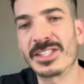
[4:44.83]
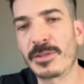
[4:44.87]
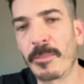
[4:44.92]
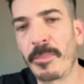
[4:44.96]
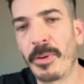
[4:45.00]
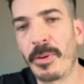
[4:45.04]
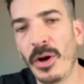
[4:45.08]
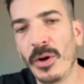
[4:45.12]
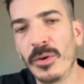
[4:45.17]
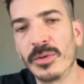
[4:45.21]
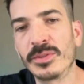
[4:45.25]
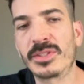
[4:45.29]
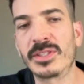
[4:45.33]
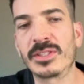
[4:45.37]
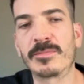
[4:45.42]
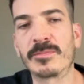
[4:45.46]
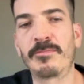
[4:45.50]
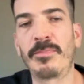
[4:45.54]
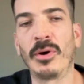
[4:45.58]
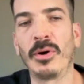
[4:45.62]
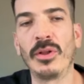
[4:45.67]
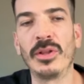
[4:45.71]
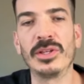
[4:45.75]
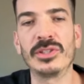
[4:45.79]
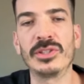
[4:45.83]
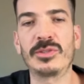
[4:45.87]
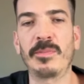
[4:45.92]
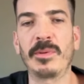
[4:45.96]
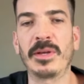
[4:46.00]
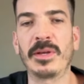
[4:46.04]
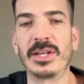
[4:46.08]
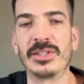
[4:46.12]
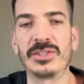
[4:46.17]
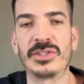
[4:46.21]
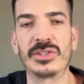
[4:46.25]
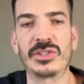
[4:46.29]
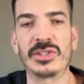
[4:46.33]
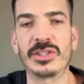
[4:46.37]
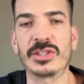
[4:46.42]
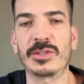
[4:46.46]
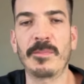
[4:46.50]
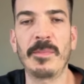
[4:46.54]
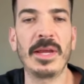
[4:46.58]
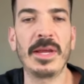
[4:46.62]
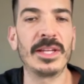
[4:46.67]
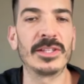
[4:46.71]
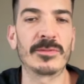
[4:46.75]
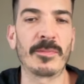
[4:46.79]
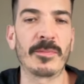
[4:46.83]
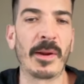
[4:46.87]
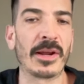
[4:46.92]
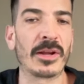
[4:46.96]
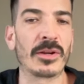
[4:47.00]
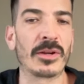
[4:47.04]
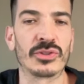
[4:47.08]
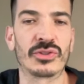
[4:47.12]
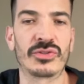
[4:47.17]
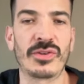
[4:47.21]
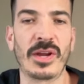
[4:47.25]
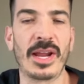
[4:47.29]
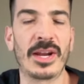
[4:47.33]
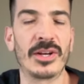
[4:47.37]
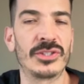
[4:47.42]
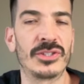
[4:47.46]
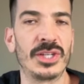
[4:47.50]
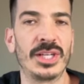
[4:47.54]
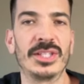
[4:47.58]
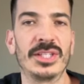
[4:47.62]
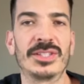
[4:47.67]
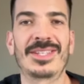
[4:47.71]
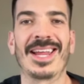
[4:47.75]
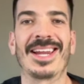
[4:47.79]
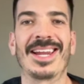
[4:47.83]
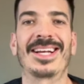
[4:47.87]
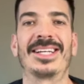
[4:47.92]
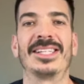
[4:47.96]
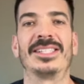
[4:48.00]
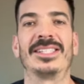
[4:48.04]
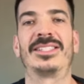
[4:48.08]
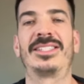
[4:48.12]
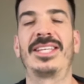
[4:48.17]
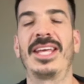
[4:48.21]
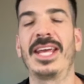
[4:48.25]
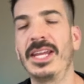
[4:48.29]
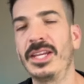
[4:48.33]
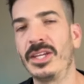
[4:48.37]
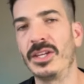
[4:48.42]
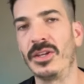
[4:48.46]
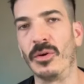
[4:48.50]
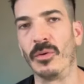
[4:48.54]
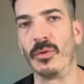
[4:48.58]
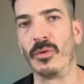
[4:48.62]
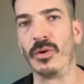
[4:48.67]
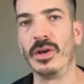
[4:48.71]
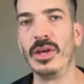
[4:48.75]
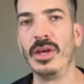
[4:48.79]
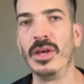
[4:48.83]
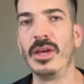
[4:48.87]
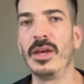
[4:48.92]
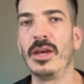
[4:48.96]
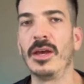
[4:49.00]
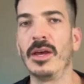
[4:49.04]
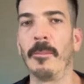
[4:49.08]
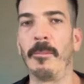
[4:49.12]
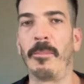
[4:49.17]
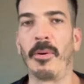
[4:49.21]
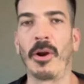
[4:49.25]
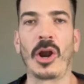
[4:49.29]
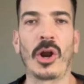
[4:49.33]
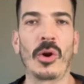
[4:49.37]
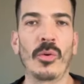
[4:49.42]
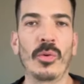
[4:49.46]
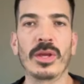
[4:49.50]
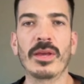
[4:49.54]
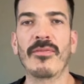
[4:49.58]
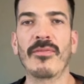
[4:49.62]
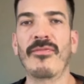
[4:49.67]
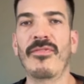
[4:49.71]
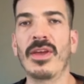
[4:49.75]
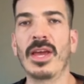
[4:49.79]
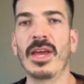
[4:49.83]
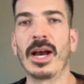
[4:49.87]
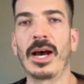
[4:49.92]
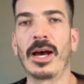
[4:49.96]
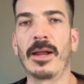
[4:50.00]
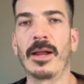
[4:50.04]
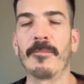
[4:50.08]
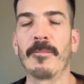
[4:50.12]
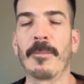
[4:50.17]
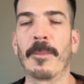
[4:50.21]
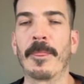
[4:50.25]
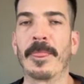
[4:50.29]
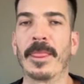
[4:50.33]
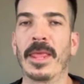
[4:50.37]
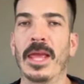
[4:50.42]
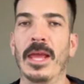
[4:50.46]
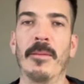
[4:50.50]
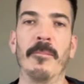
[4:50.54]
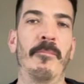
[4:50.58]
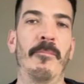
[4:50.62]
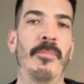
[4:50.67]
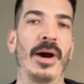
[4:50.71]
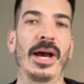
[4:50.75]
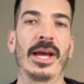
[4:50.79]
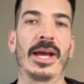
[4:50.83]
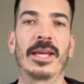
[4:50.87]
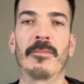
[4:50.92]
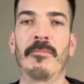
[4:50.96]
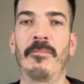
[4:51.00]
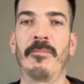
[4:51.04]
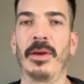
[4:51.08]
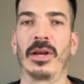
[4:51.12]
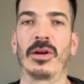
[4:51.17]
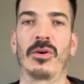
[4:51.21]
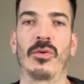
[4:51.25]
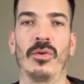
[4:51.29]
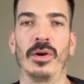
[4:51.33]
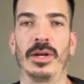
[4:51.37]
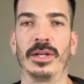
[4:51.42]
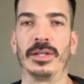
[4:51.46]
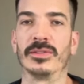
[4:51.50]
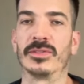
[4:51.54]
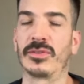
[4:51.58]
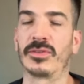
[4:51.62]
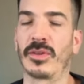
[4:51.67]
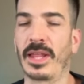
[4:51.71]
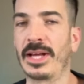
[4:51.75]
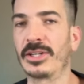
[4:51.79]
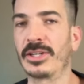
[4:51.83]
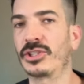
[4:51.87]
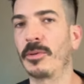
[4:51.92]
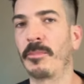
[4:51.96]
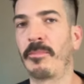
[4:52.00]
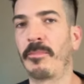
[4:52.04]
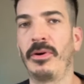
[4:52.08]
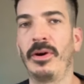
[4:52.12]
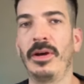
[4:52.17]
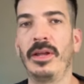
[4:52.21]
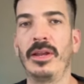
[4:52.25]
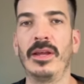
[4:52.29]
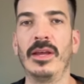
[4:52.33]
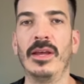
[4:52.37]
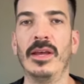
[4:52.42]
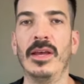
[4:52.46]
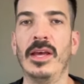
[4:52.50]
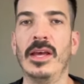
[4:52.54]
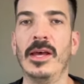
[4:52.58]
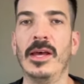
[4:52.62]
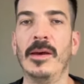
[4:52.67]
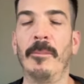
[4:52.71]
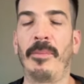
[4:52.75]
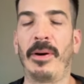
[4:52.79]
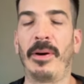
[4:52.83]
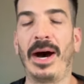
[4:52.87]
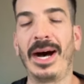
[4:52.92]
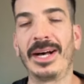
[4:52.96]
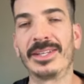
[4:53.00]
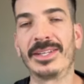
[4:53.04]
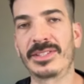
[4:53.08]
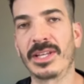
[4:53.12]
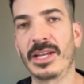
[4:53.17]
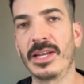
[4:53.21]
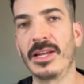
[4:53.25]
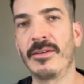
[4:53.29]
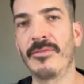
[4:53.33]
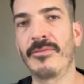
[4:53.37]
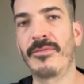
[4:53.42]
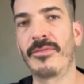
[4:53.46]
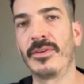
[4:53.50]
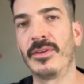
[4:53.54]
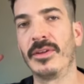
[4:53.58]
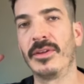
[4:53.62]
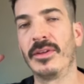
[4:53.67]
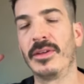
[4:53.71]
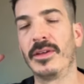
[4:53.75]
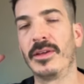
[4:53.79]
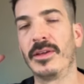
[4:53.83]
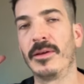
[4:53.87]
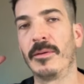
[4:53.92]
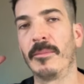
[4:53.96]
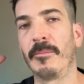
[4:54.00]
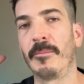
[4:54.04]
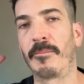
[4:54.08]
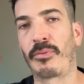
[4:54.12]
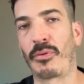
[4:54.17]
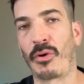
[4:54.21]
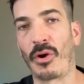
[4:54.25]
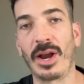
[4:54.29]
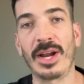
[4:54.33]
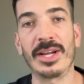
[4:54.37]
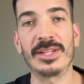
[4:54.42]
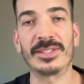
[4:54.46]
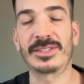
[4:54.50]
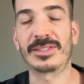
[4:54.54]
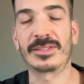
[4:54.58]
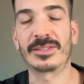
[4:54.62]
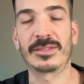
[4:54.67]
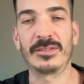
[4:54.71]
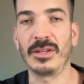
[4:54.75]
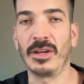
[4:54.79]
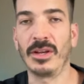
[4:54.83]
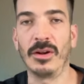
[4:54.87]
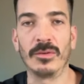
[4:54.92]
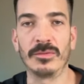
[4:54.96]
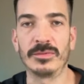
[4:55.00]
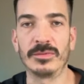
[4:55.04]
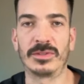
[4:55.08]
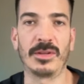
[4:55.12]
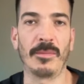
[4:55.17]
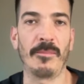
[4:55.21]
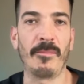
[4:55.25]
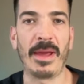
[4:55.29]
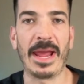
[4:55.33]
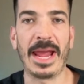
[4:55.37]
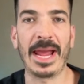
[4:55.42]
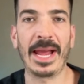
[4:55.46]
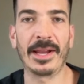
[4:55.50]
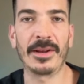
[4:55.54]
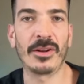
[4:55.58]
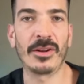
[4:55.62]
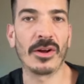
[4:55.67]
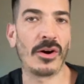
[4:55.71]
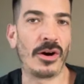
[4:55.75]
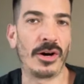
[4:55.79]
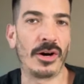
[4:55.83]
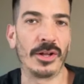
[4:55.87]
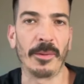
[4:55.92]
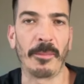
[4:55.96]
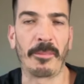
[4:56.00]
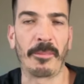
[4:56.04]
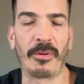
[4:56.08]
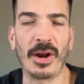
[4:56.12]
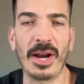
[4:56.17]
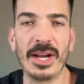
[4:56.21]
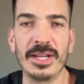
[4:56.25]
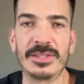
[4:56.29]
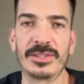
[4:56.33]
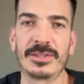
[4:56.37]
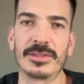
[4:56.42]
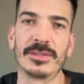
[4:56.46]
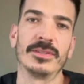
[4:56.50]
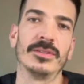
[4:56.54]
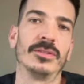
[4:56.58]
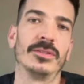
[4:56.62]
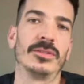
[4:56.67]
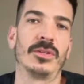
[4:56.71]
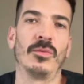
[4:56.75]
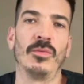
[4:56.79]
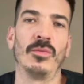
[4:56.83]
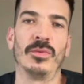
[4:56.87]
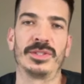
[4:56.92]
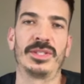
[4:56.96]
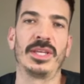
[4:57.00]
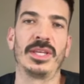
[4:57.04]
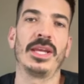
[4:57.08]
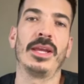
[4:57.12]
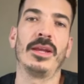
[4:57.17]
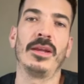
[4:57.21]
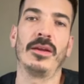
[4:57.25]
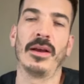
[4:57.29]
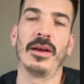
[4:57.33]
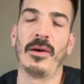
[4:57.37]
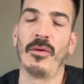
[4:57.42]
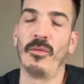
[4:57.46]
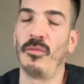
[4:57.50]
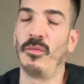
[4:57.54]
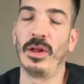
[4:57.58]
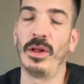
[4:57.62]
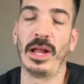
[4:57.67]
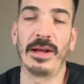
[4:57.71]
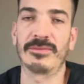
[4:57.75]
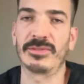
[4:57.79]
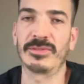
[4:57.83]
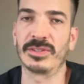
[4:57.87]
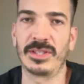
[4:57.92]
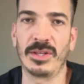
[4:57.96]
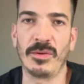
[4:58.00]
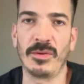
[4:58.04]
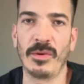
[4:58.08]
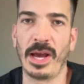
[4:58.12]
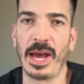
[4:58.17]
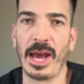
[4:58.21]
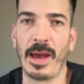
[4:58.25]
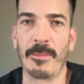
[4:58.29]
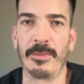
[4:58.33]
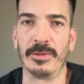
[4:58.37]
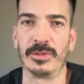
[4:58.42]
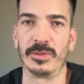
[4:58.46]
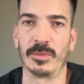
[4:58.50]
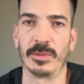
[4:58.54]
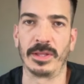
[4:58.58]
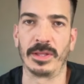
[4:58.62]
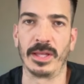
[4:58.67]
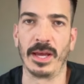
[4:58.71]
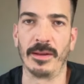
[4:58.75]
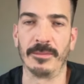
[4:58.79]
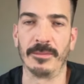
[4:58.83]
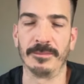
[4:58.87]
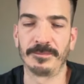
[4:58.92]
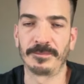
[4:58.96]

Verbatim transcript: suppose is bullish because it just means MicroStrategy is going to continue borrowing fiat and buying Bitcoin. So that should put positive price, you know, demand on the price. So we'll see. We'll have to see what happens with that.